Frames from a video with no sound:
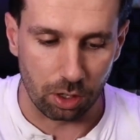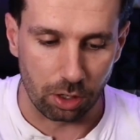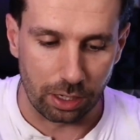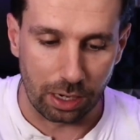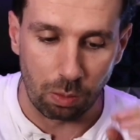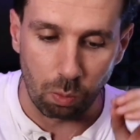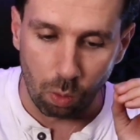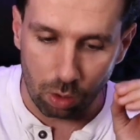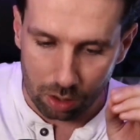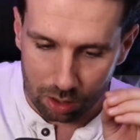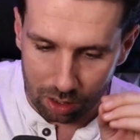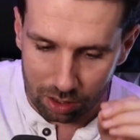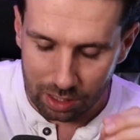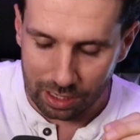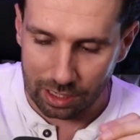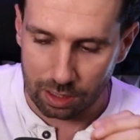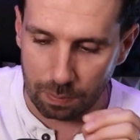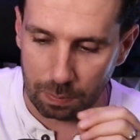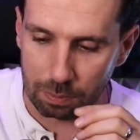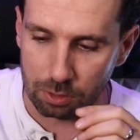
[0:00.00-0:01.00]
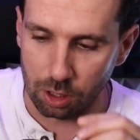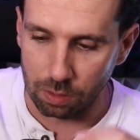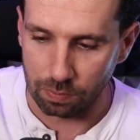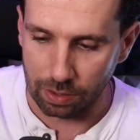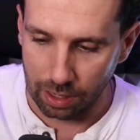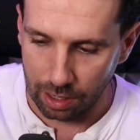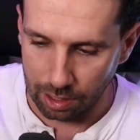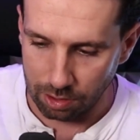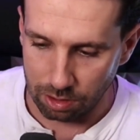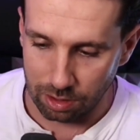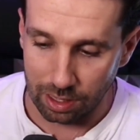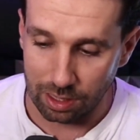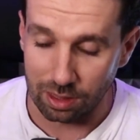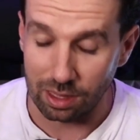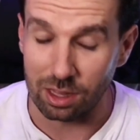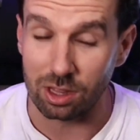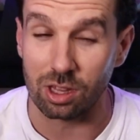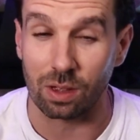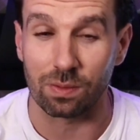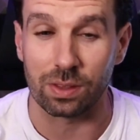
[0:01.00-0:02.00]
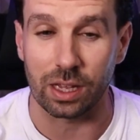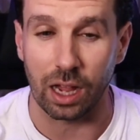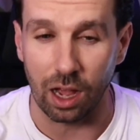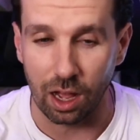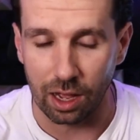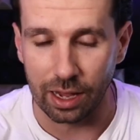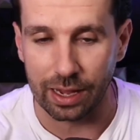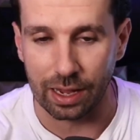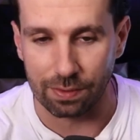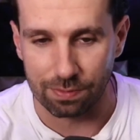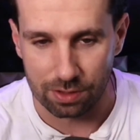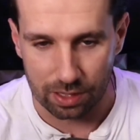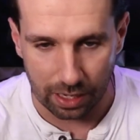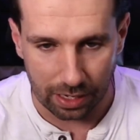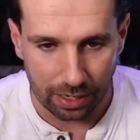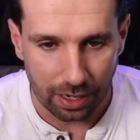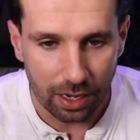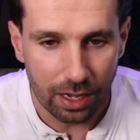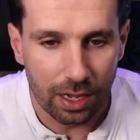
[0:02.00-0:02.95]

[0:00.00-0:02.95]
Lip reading: Now, one of the things people don't realize this is something I have seen.